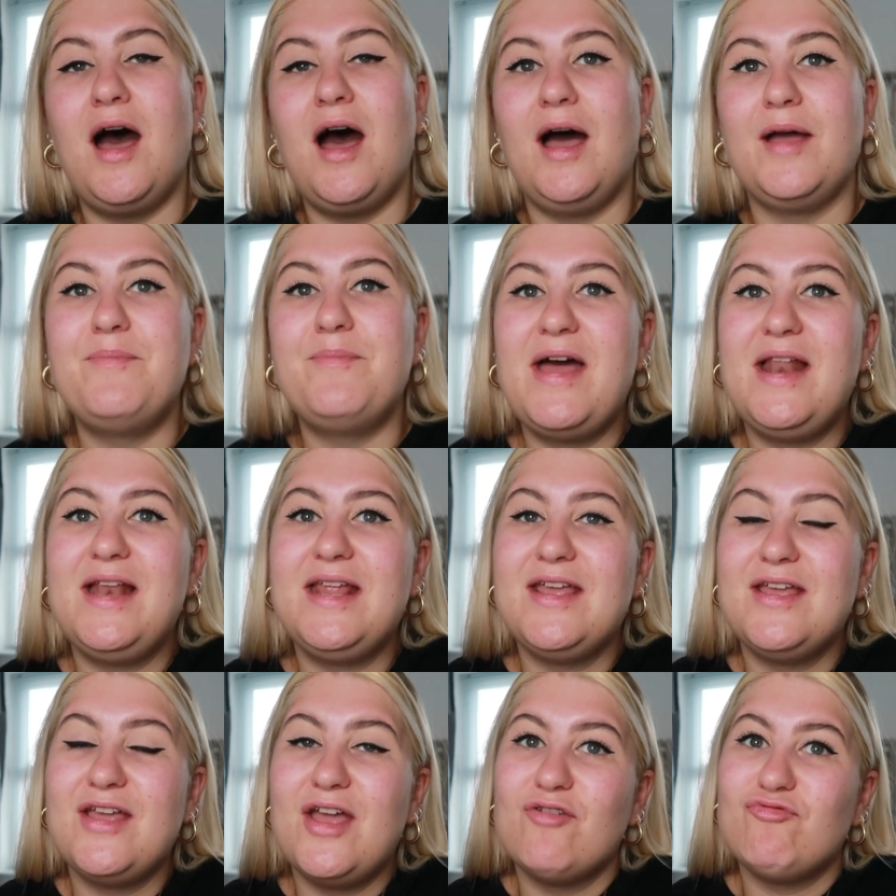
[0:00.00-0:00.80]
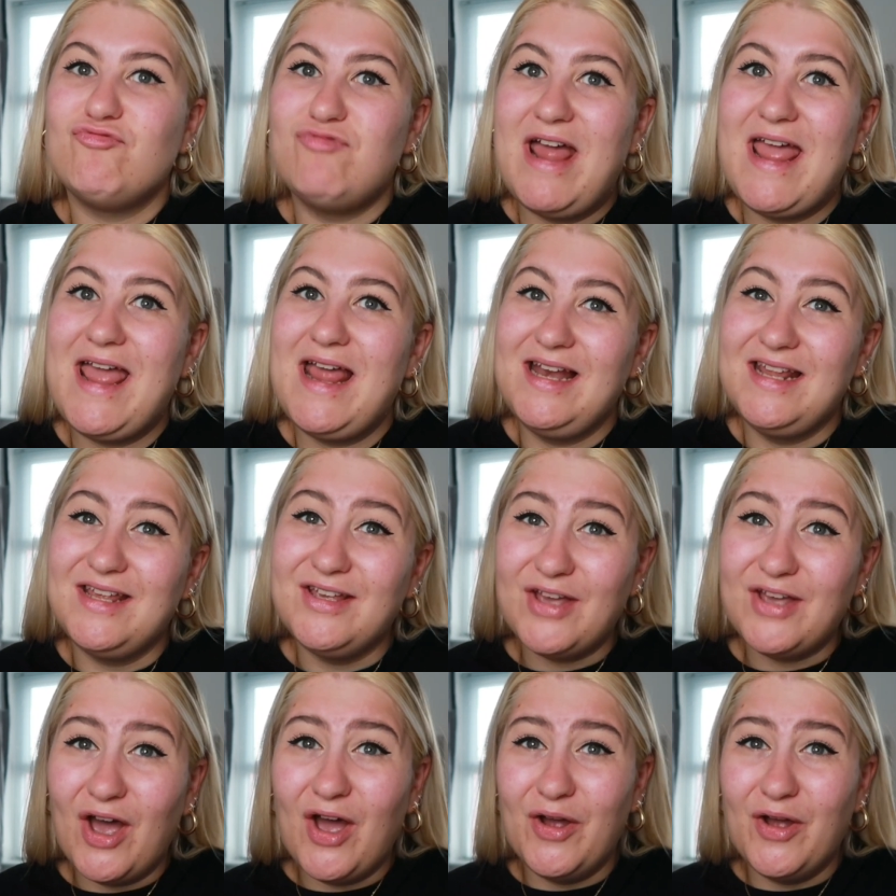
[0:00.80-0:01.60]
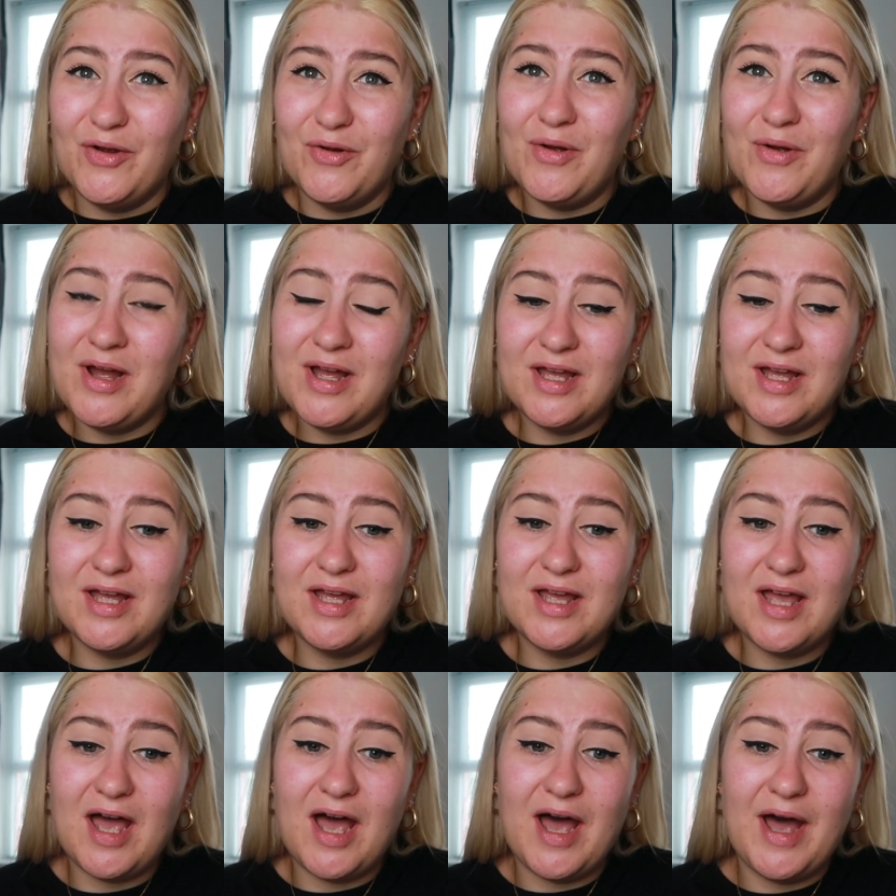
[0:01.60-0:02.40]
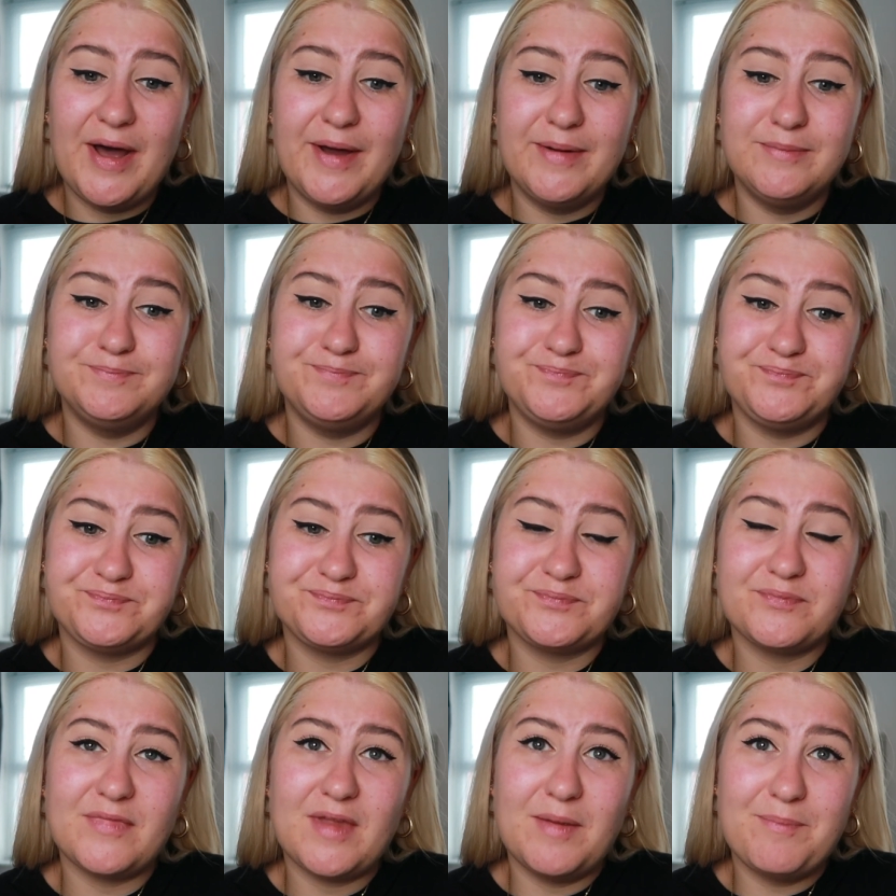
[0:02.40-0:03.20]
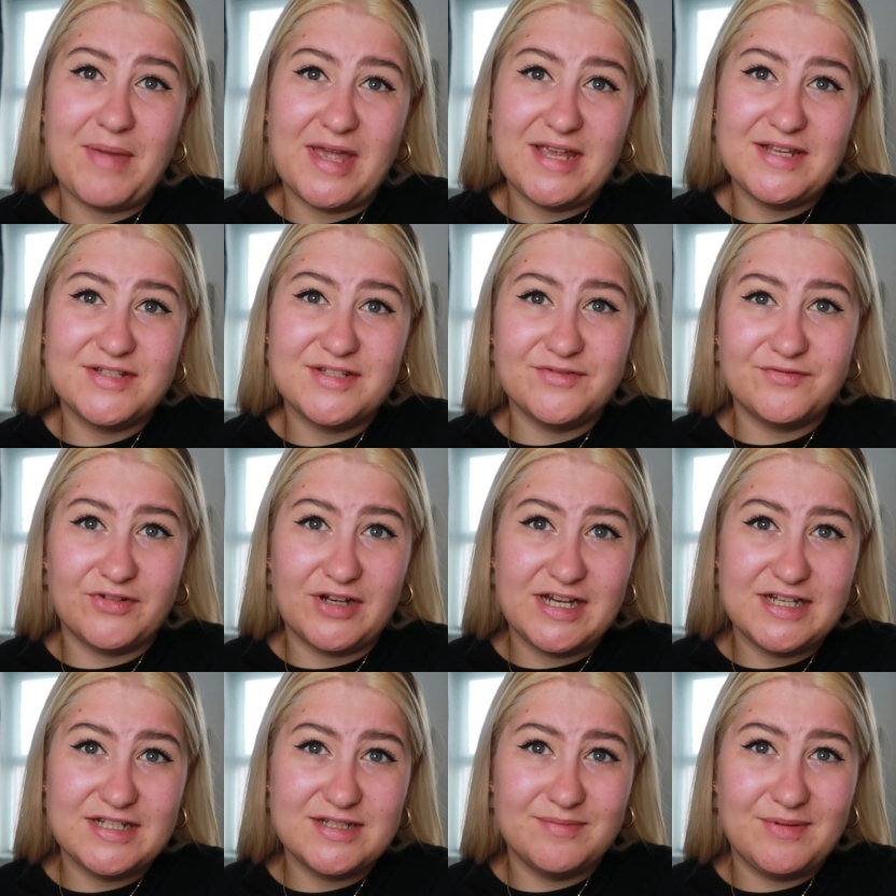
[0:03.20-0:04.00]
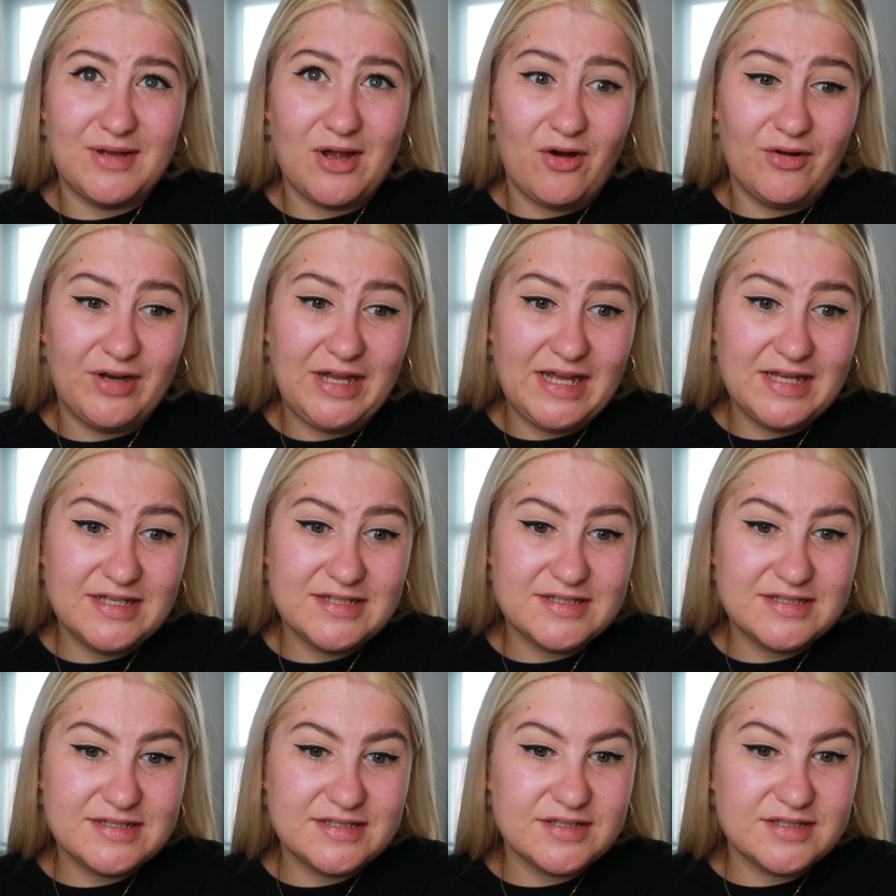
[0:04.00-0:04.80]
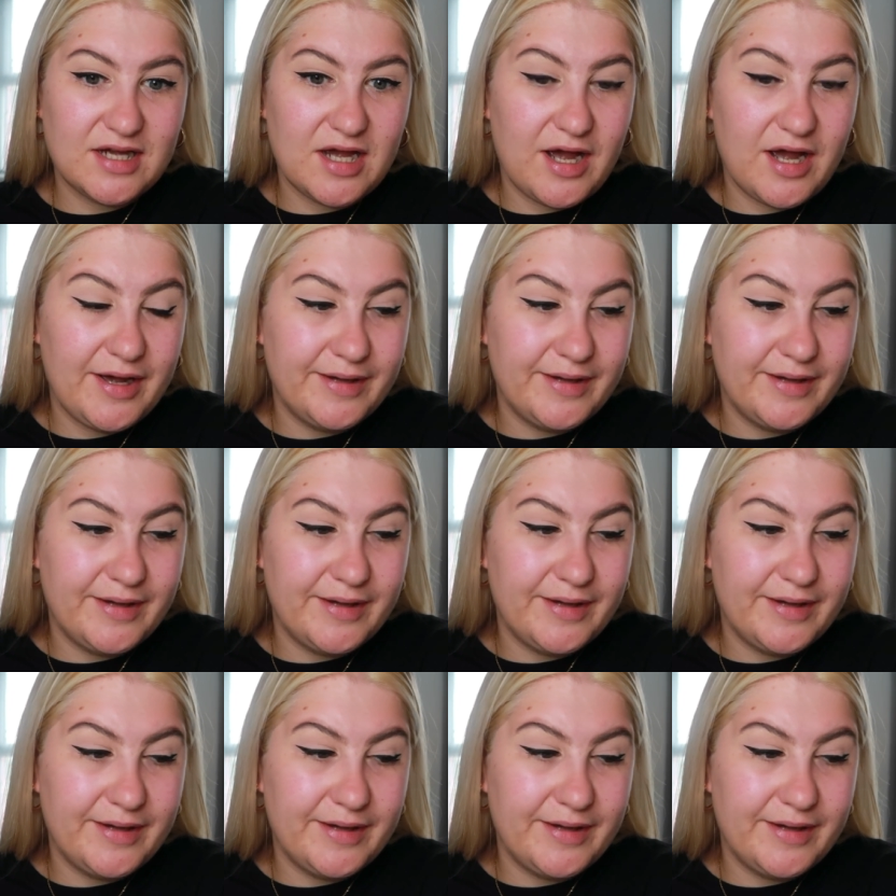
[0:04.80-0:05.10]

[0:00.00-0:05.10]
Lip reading: I rarely go base free, to be honest.